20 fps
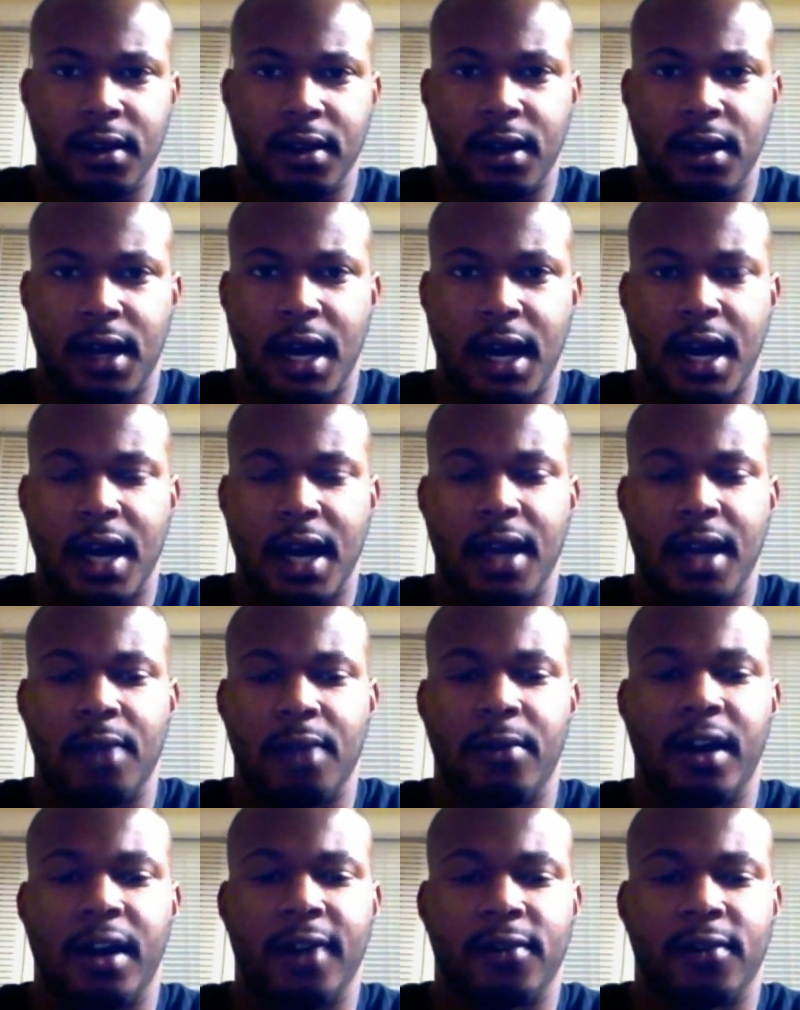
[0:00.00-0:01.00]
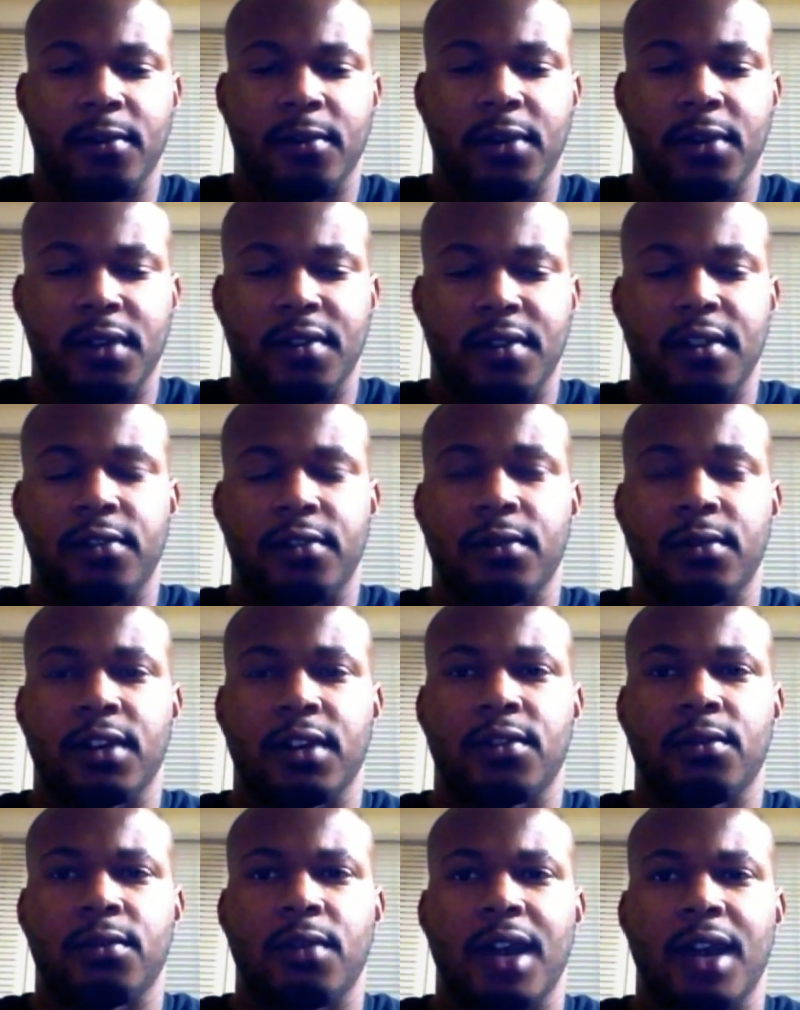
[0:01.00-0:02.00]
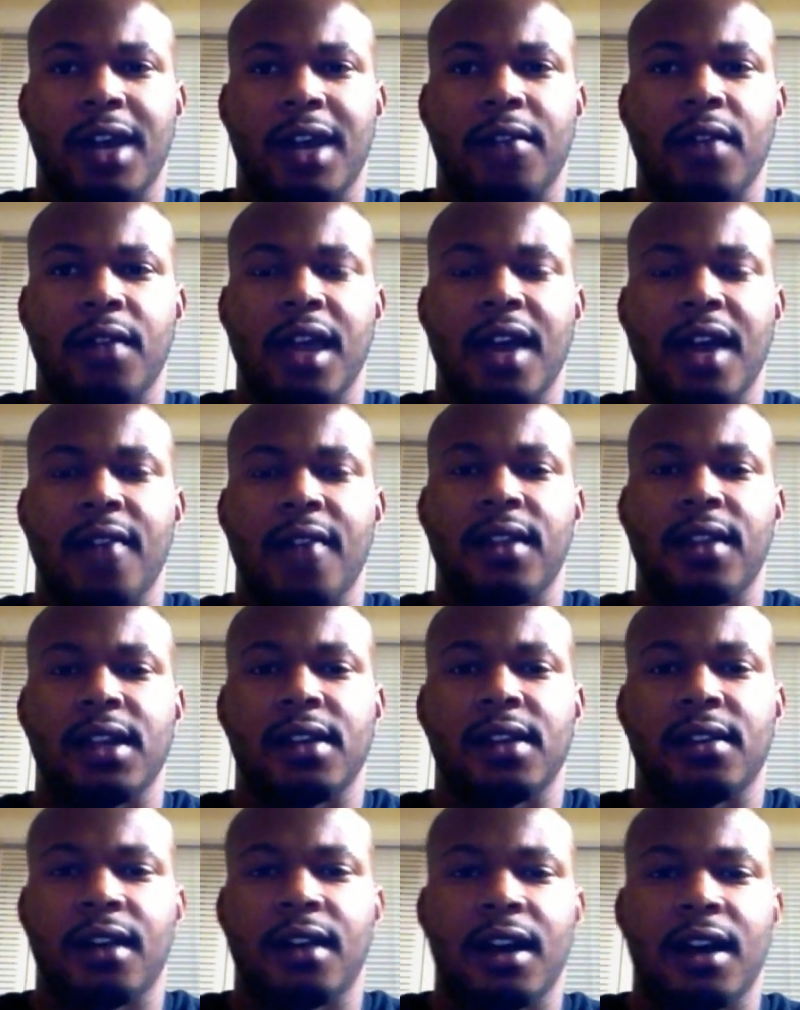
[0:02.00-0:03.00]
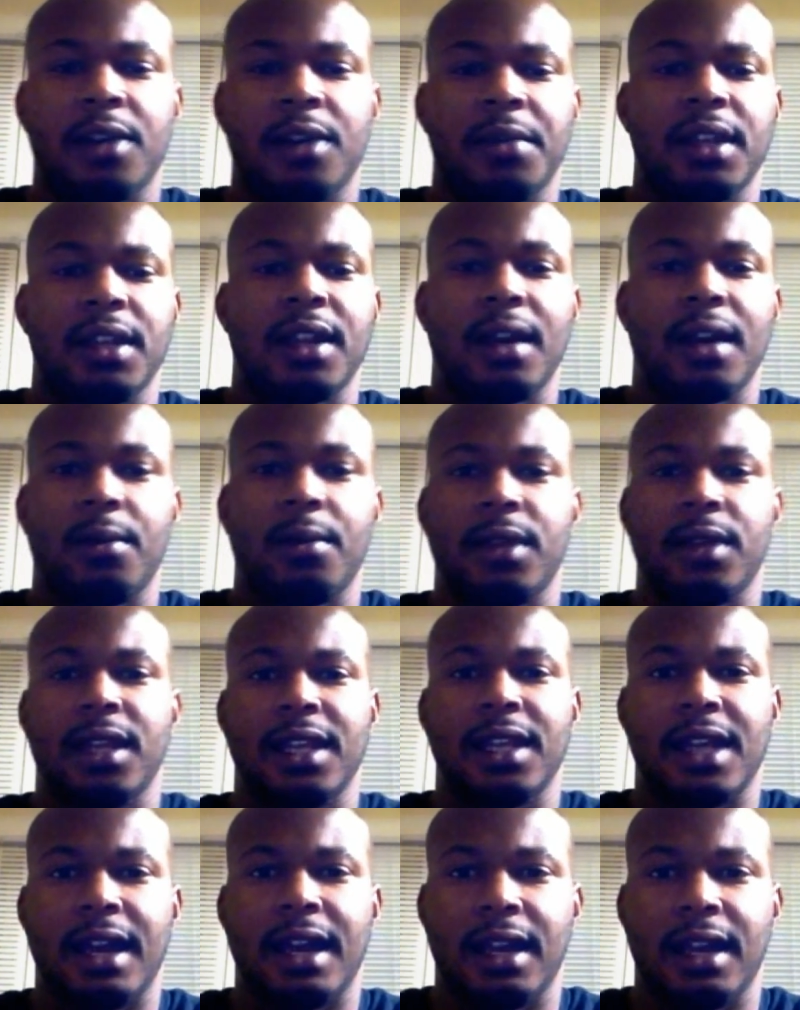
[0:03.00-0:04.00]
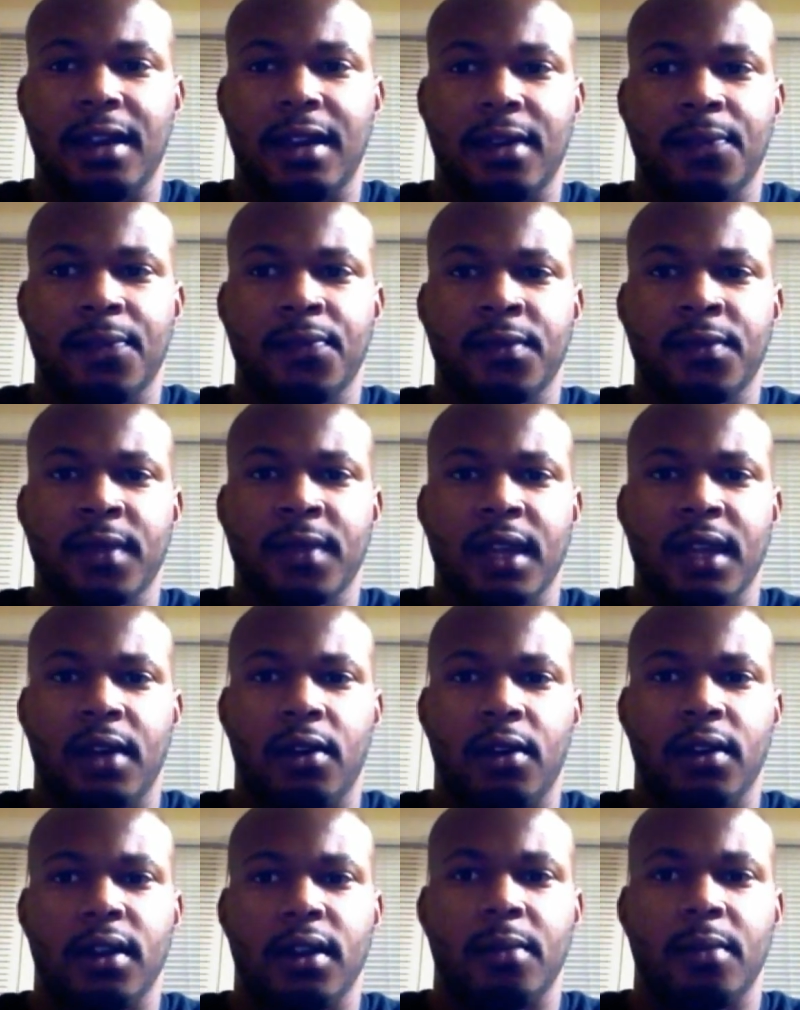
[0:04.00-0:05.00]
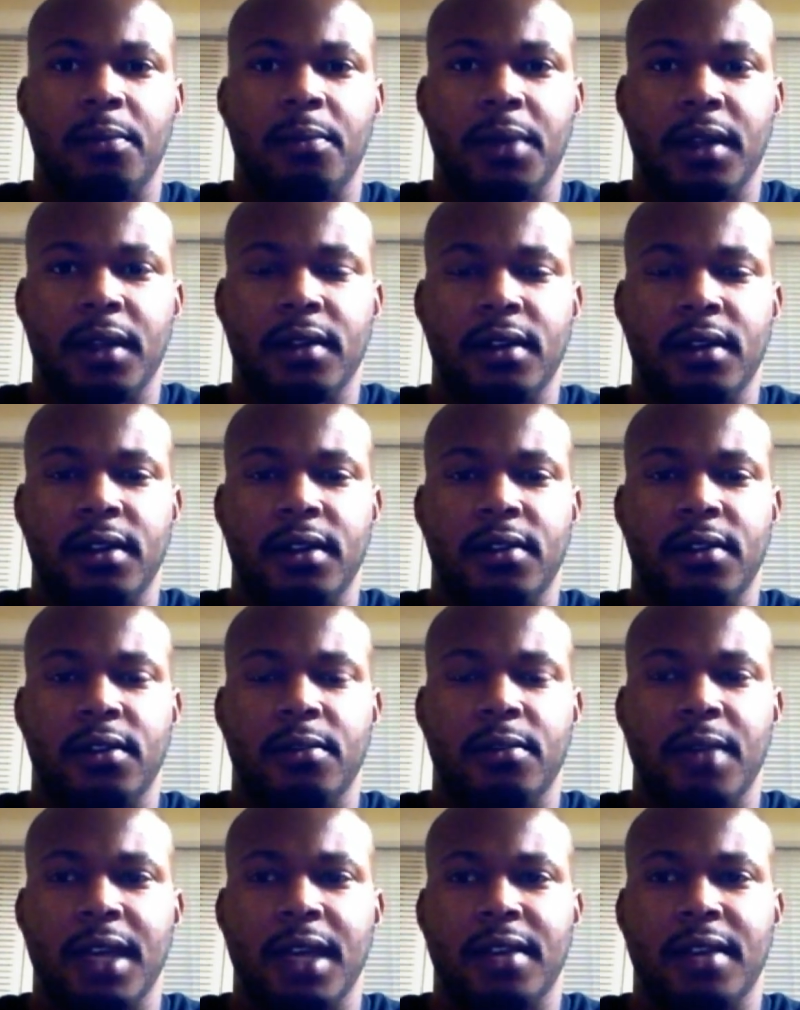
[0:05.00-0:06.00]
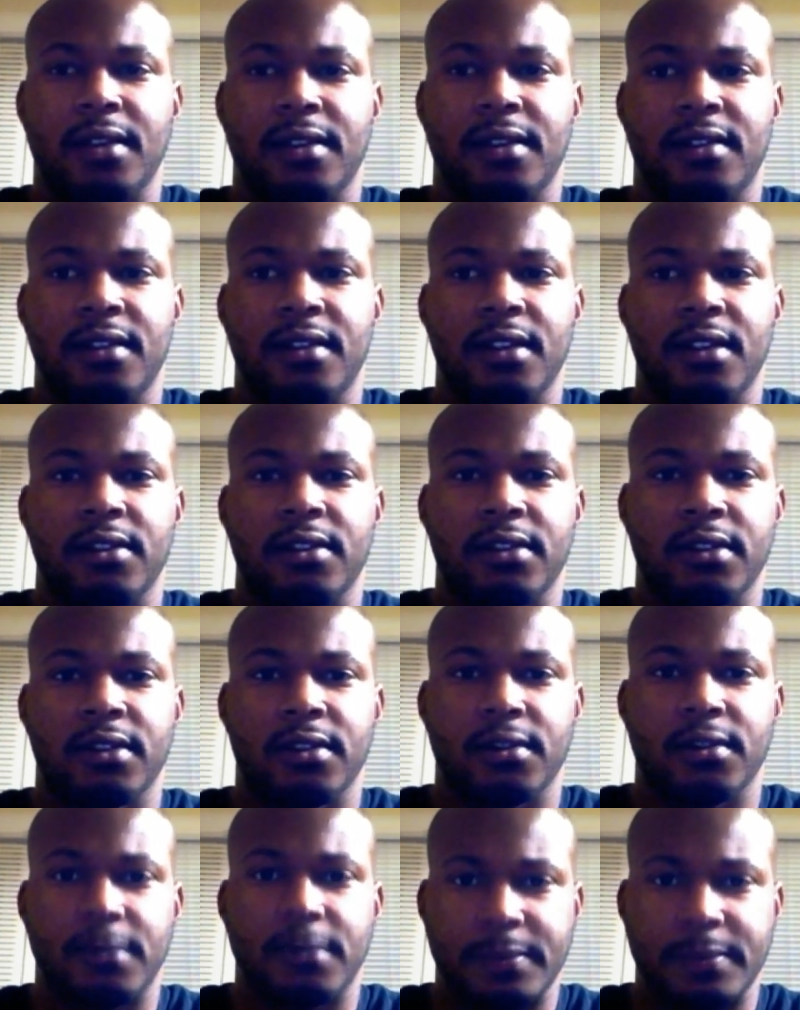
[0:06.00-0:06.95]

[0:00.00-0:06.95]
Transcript: I am often put in situations where I don't have the autonomy that I would like or the ability to make decisions